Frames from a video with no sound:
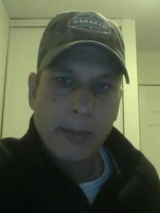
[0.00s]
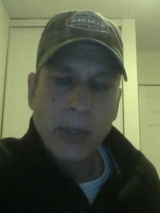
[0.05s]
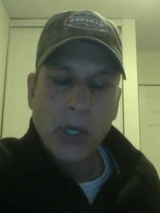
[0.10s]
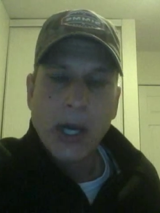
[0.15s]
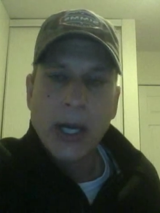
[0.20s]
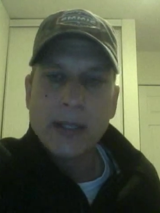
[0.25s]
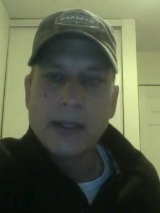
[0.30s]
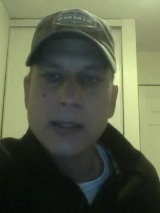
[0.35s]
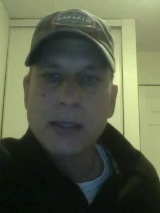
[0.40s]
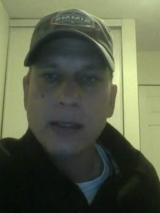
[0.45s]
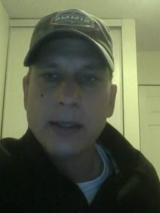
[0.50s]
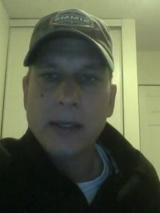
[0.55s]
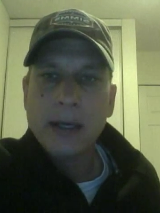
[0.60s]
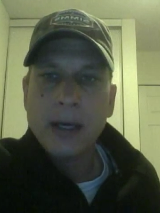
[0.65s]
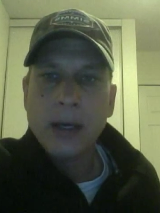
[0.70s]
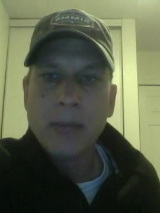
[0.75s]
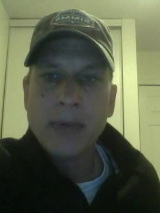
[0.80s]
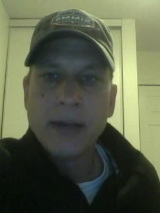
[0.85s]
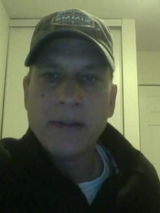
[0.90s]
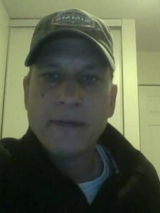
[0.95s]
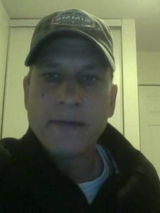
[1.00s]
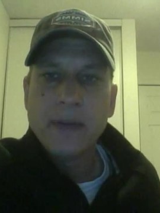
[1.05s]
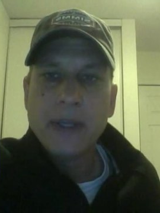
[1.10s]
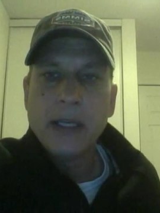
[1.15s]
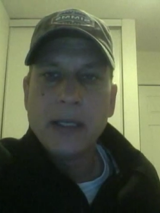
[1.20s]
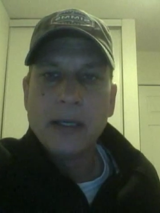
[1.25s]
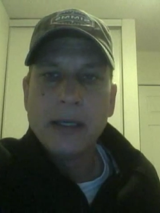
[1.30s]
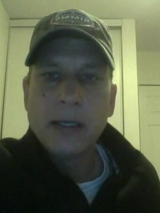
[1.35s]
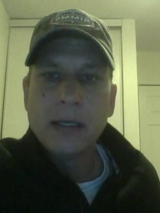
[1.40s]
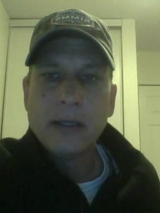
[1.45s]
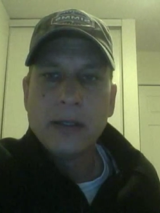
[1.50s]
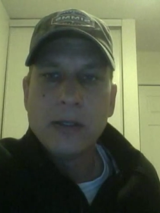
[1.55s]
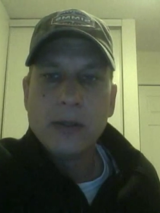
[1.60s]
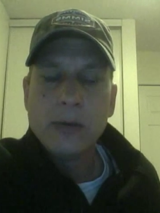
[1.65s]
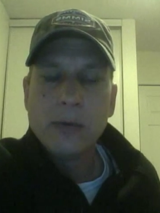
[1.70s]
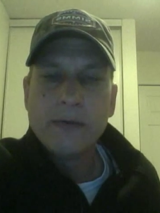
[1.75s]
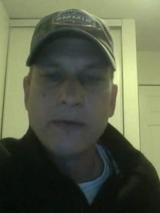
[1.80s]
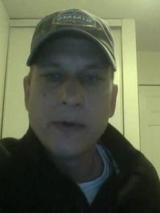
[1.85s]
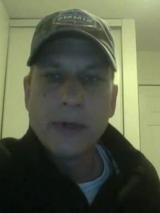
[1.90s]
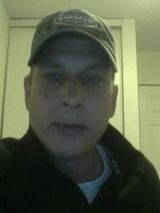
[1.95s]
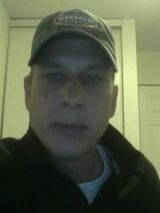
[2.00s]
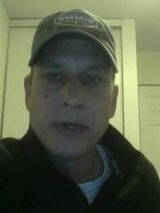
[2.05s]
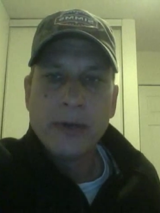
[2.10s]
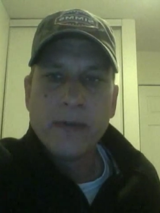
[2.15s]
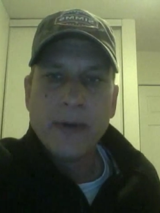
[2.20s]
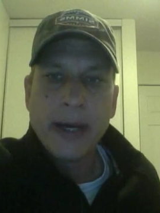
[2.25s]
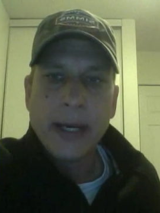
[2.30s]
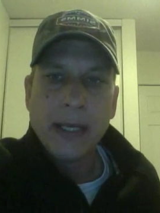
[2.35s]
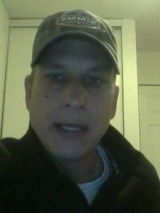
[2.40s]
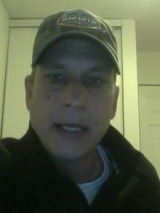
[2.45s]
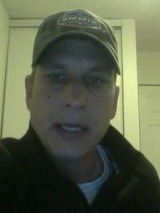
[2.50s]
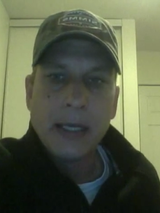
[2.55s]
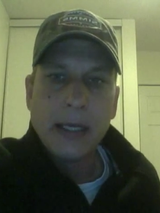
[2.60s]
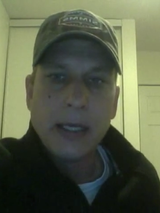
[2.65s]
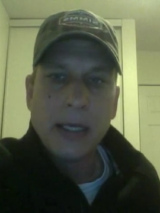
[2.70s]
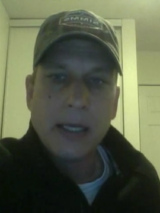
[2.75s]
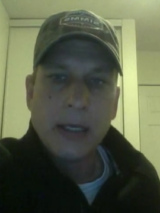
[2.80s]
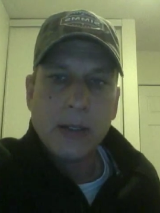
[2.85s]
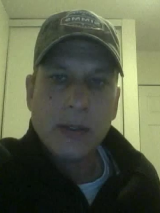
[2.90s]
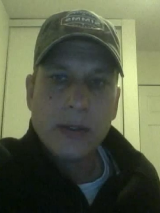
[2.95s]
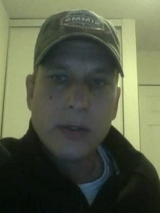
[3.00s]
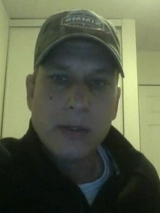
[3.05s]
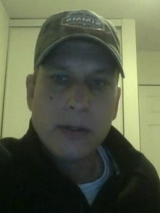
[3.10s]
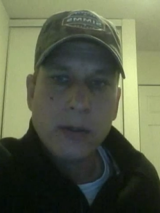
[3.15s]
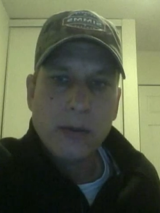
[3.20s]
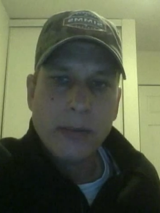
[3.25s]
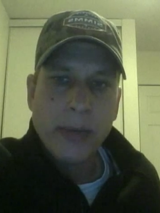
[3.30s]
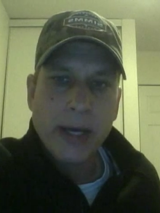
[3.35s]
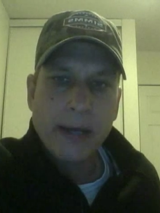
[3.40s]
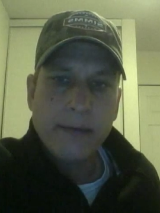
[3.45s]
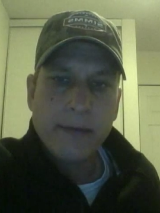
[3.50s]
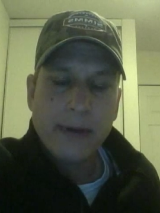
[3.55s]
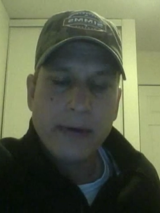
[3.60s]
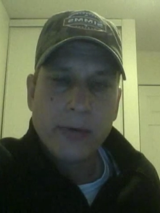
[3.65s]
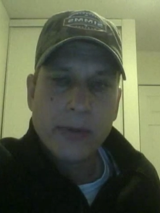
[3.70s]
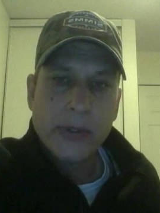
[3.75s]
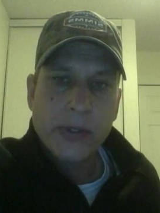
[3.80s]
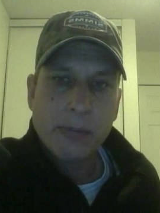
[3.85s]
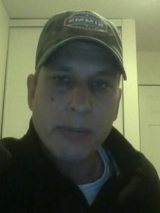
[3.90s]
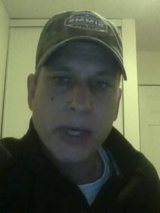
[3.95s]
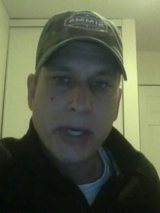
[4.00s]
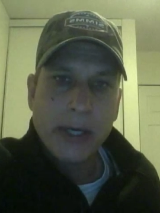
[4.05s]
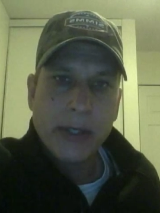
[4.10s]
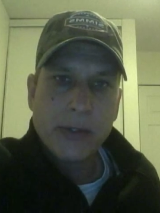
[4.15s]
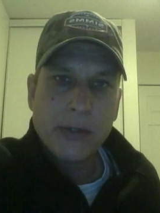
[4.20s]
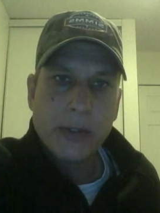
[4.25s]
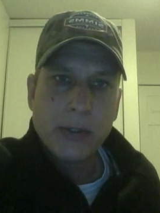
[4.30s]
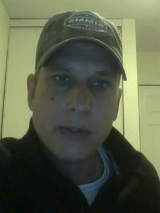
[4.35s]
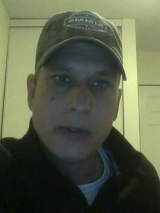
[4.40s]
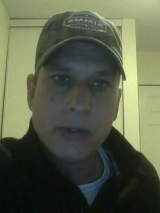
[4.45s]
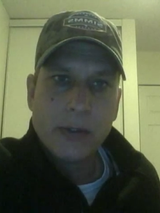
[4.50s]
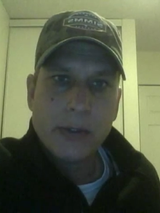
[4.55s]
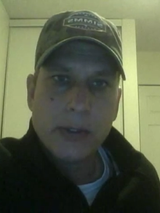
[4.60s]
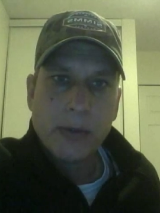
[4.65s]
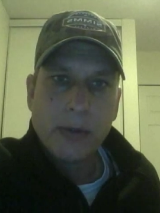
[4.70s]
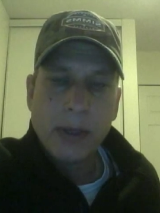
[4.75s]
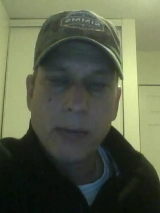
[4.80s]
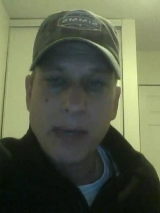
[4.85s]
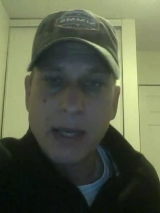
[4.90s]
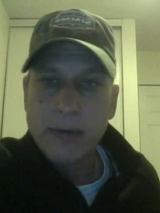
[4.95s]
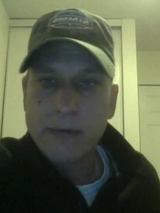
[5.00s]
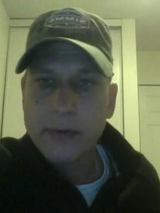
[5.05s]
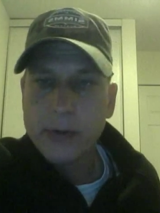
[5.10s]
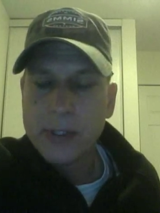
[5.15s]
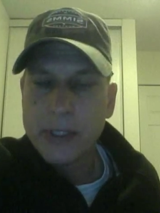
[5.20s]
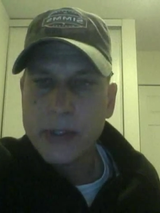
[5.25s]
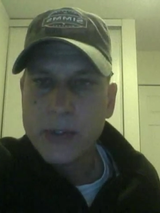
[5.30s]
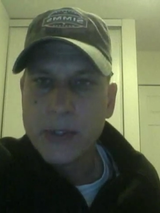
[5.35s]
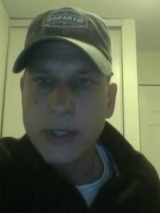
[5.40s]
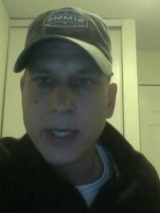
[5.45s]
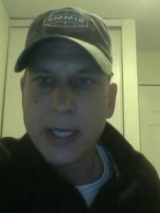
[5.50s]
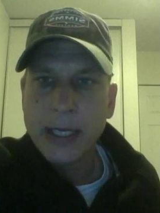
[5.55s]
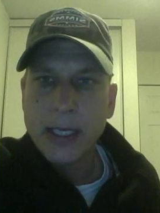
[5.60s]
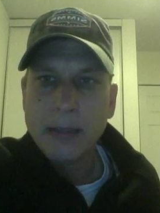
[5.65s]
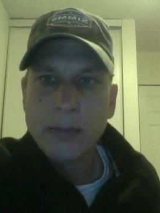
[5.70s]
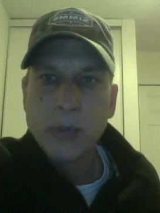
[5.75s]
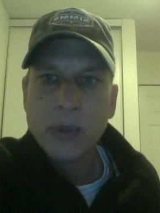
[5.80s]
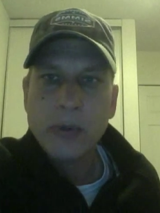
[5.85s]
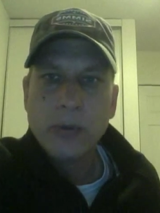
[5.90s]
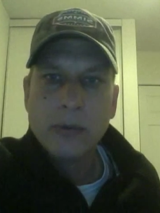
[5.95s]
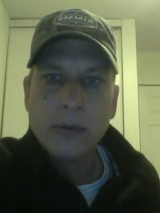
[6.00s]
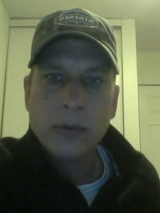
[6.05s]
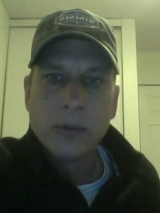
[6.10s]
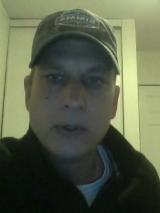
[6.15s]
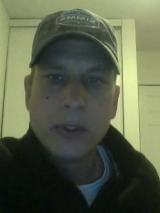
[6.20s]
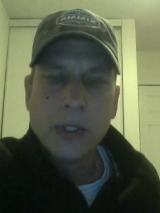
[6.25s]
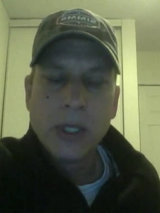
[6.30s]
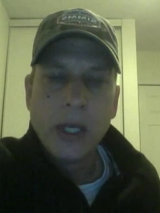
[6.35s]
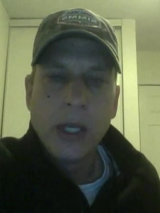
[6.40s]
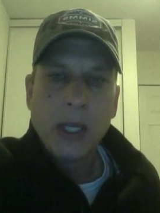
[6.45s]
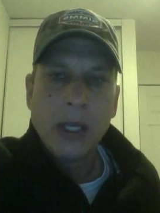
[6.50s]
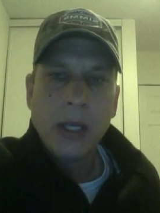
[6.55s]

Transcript: constantly on my feet and do a fair bit of hiking into my favorite spots, and so they make for a decent hiking boot, and